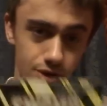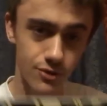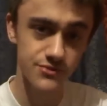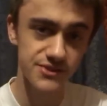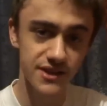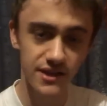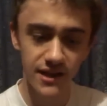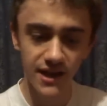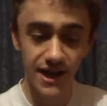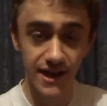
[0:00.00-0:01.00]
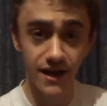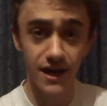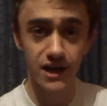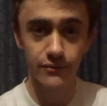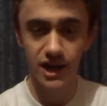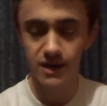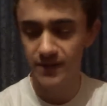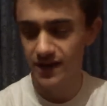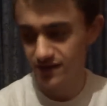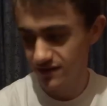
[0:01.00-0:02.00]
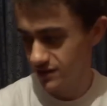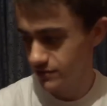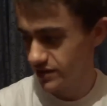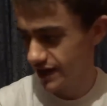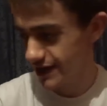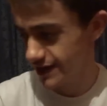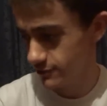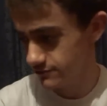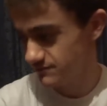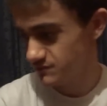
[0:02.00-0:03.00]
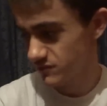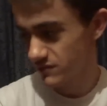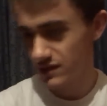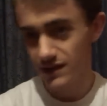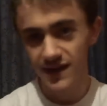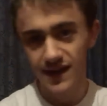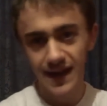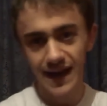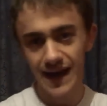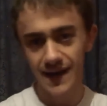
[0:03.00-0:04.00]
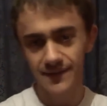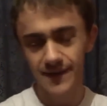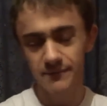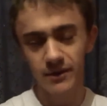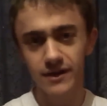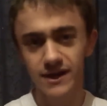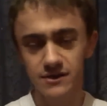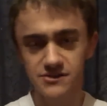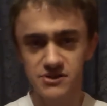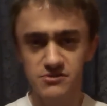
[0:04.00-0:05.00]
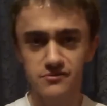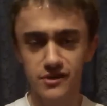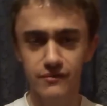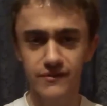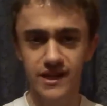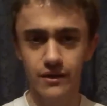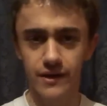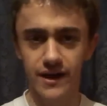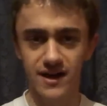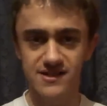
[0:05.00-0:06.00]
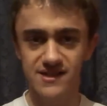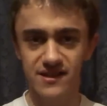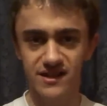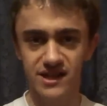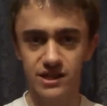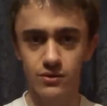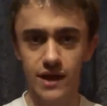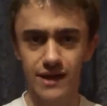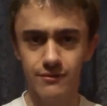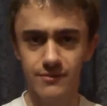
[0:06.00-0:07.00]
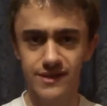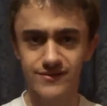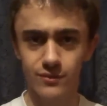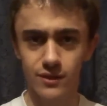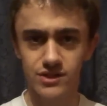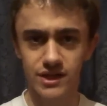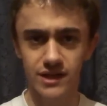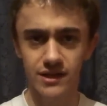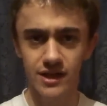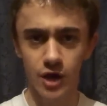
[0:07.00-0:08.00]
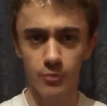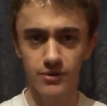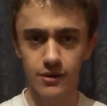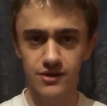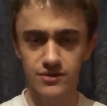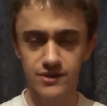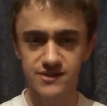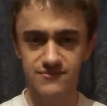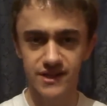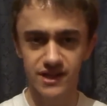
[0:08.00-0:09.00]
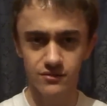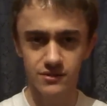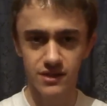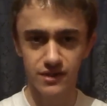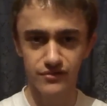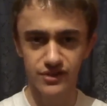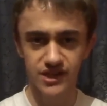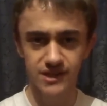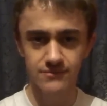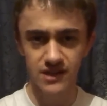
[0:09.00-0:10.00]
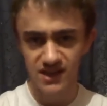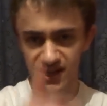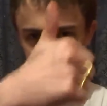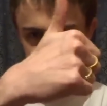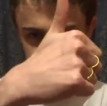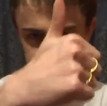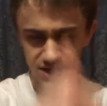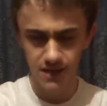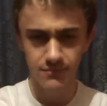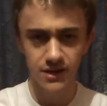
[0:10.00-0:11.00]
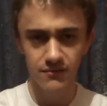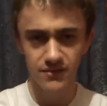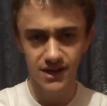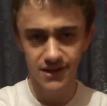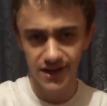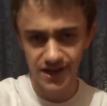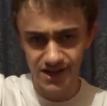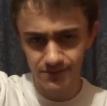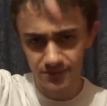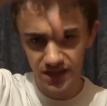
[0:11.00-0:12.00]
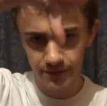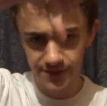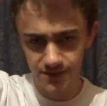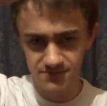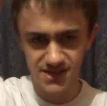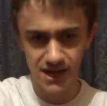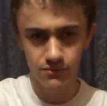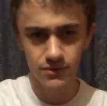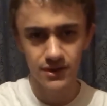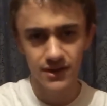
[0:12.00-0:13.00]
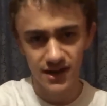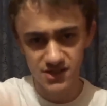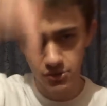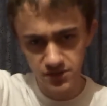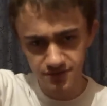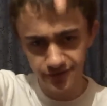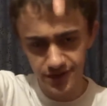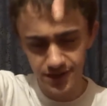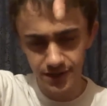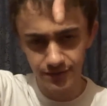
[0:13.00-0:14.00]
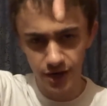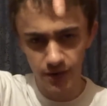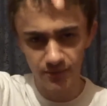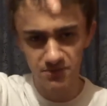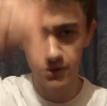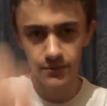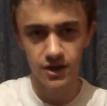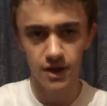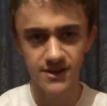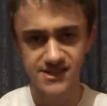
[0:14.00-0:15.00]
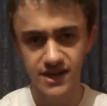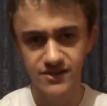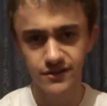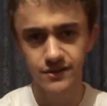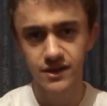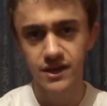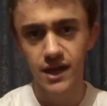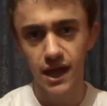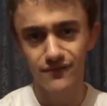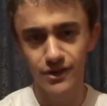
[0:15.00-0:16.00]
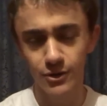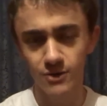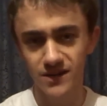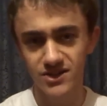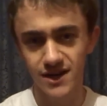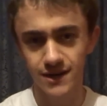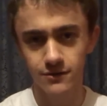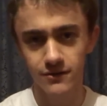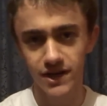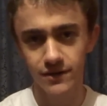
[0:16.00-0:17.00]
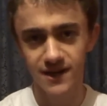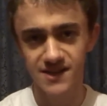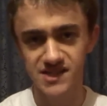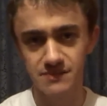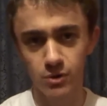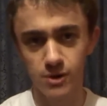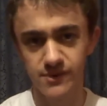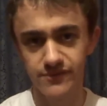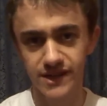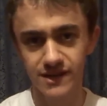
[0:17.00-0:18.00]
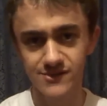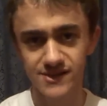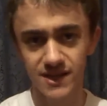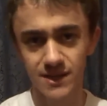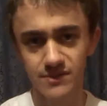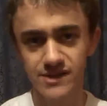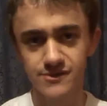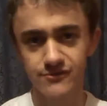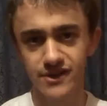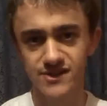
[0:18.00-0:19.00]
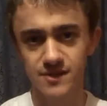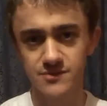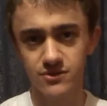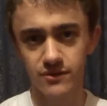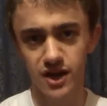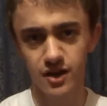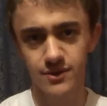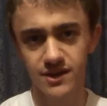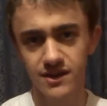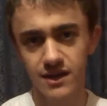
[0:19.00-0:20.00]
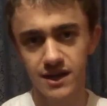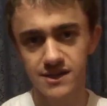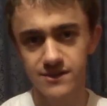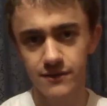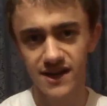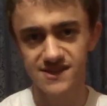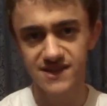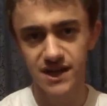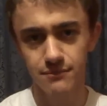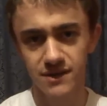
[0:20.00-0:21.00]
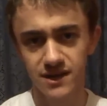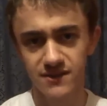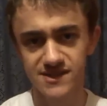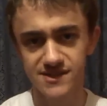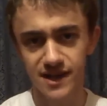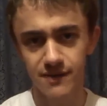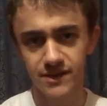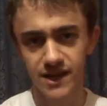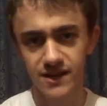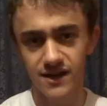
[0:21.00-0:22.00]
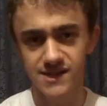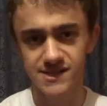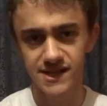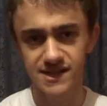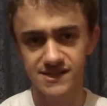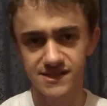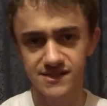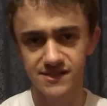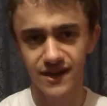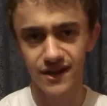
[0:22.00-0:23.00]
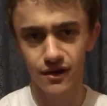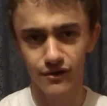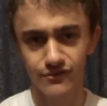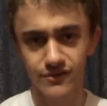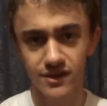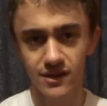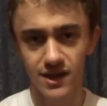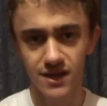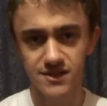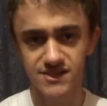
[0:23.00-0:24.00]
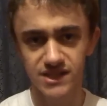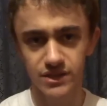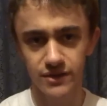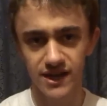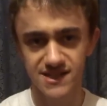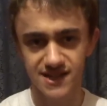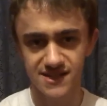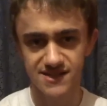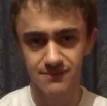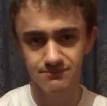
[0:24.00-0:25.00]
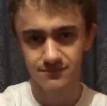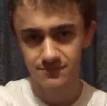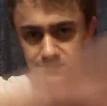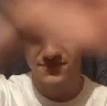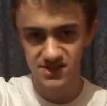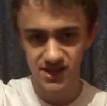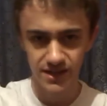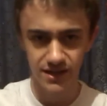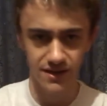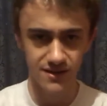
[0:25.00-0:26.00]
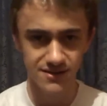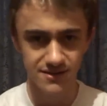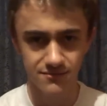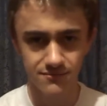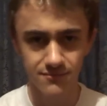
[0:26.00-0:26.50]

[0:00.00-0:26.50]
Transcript: Bones, and I highly recommend you check it out. And that about concludes this review video, guys. Thank you everybody for watching. Hope you all enjoyed this video. If you did, give it a thumbs up. Didn't like it, give it a thumbs down. As always, feel free to leave a comment below in the comment section. If you're new to my channel and you'd like to see more of my videos, please feel free to subscribe. And until next time, this is Scambit896 signing off, and I'll see you guys next time. Take care, guys.